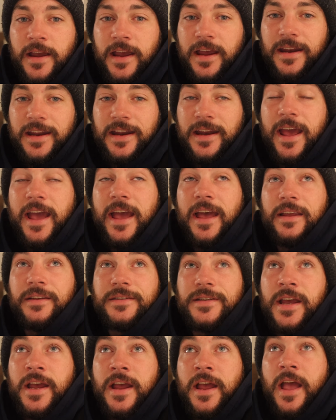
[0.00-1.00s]
And it
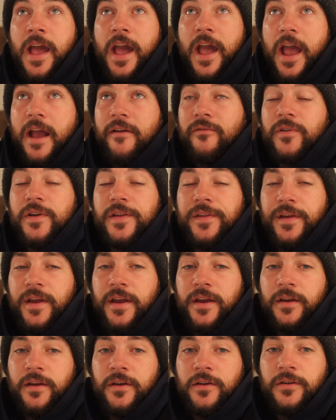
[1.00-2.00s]
has
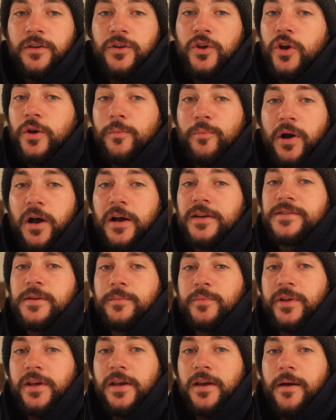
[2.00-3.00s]
everything you could
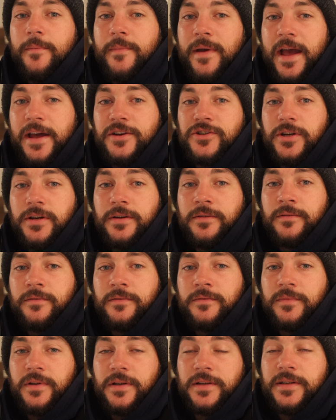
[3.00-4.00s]
possibly
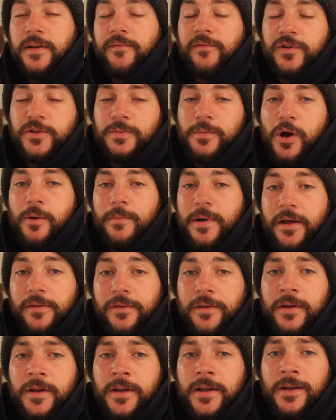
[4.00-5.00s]
imagine, except for smallmouth.